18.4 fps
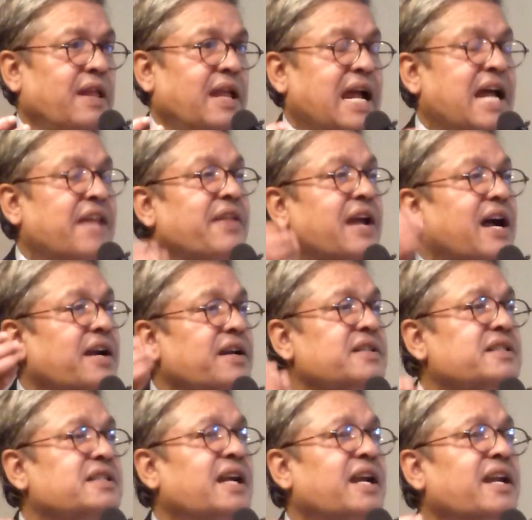And the
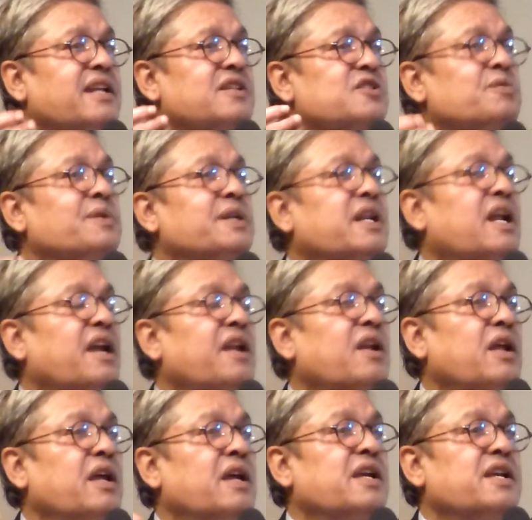understanding is to be
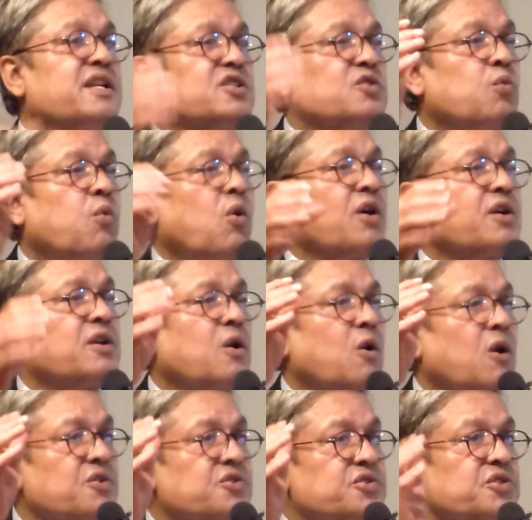done is what
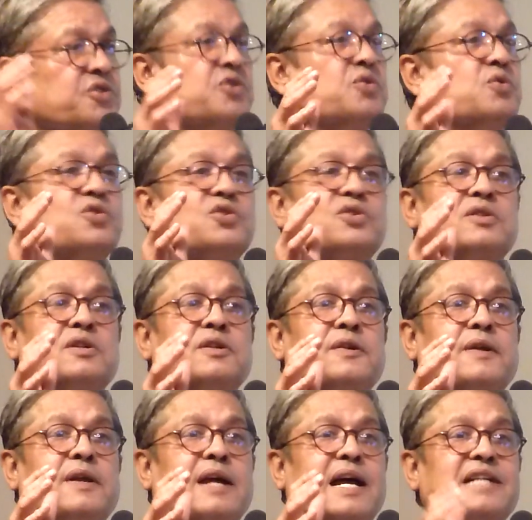constitutes,
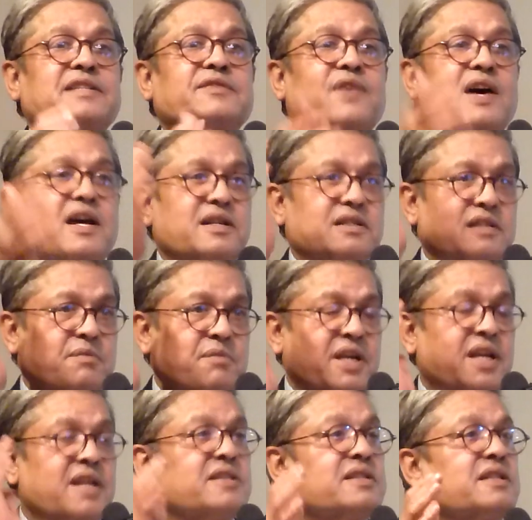as far as the
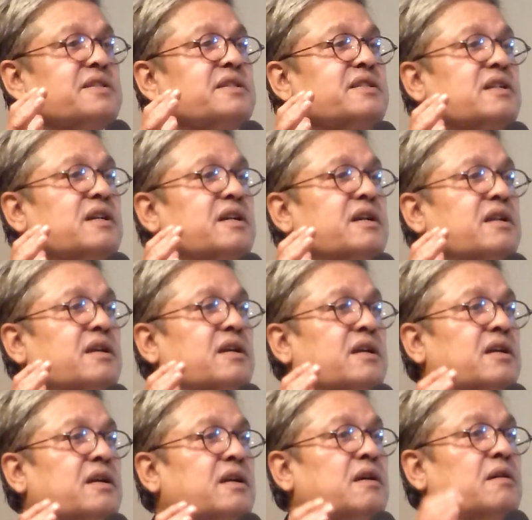media is concerned,
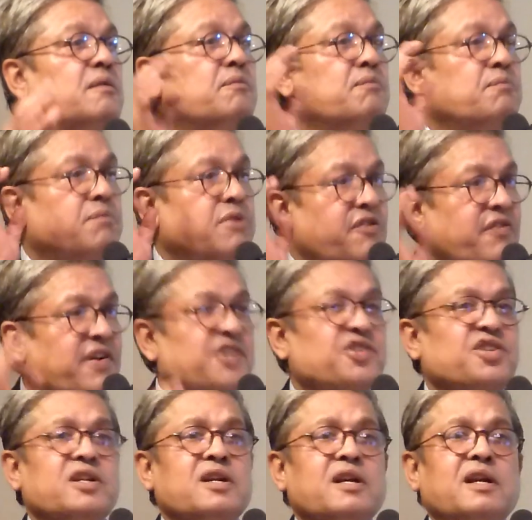
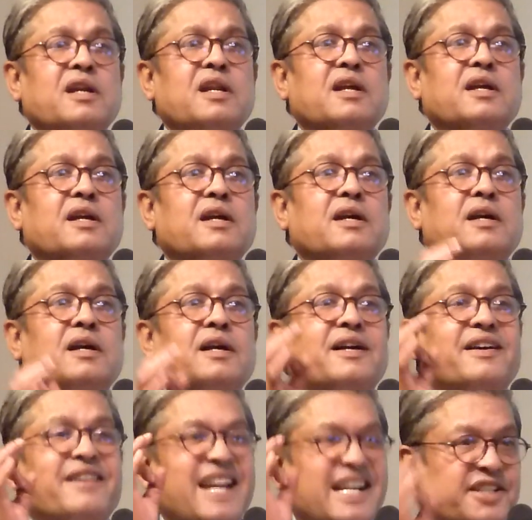professional
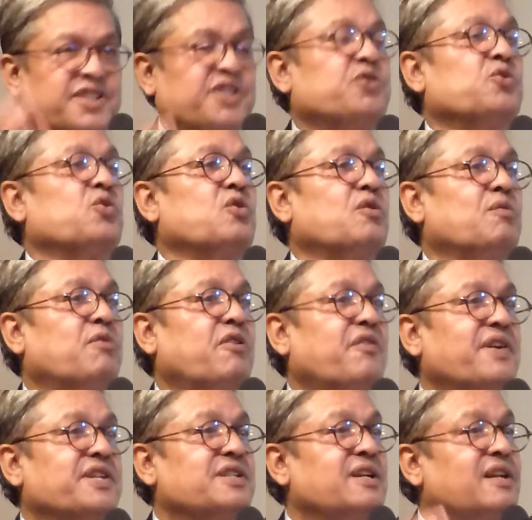rectitude,
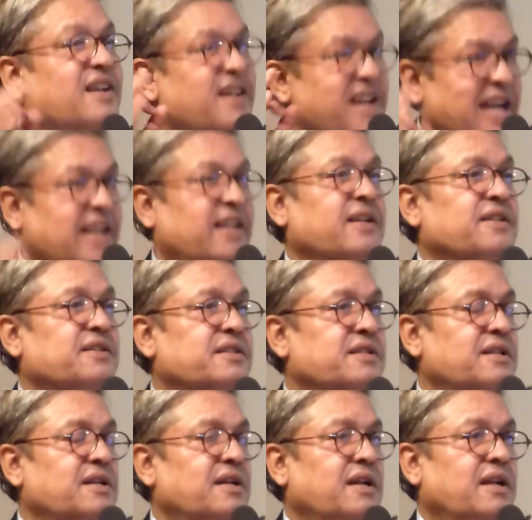professional
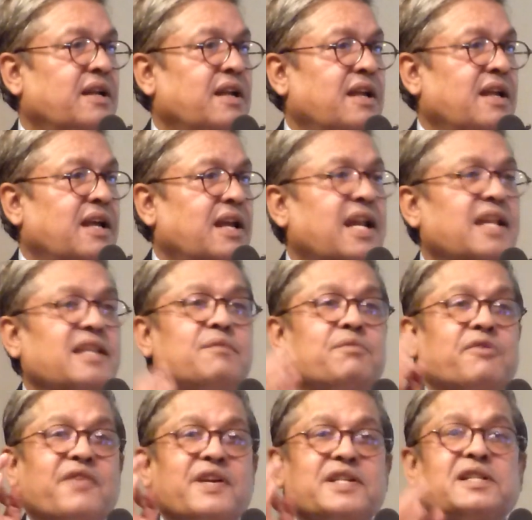correctness. And I
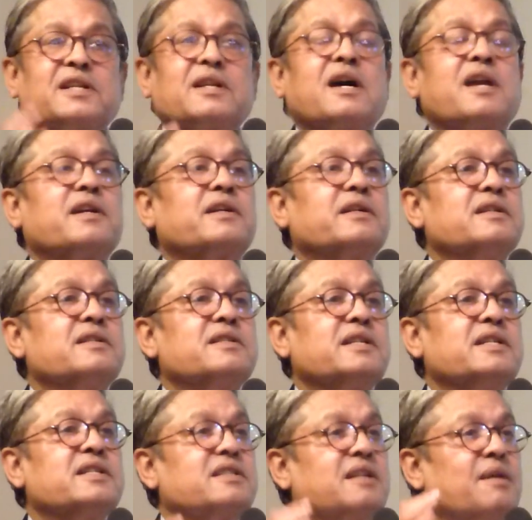think professional
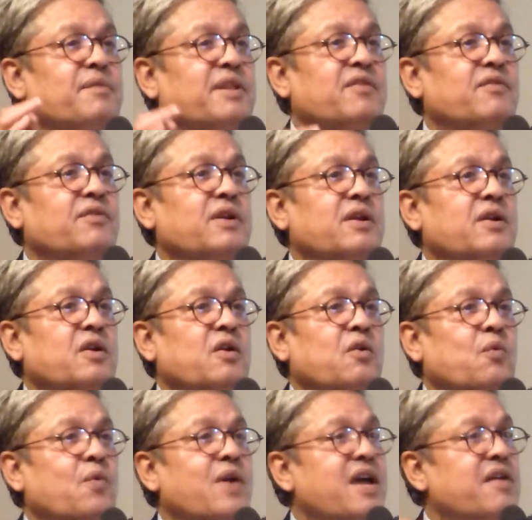correctness is something
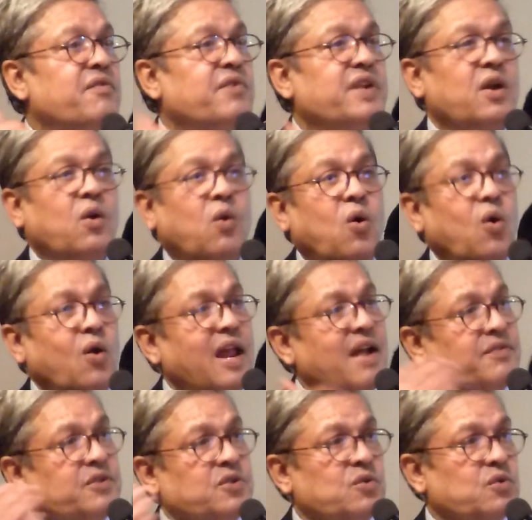where we all
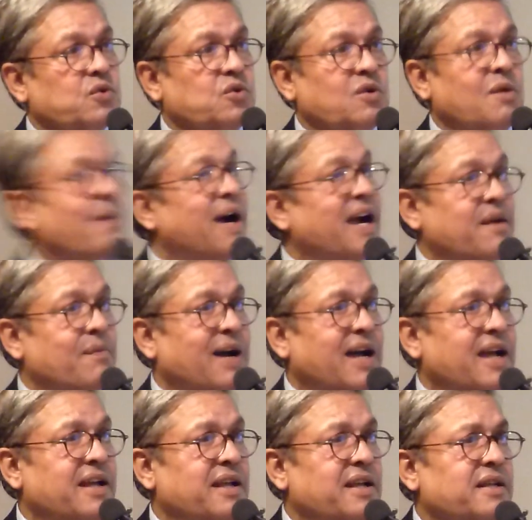have to, to abide
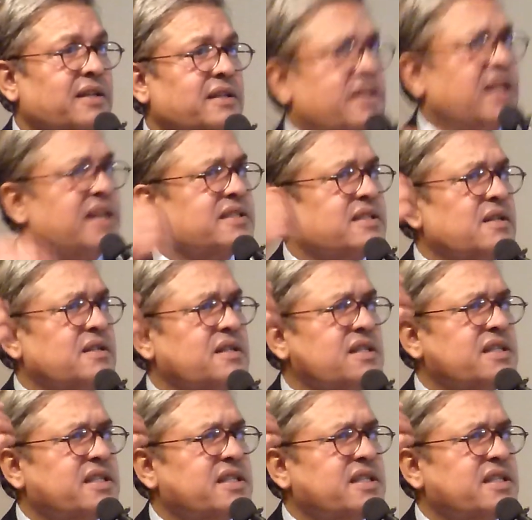by. There are certain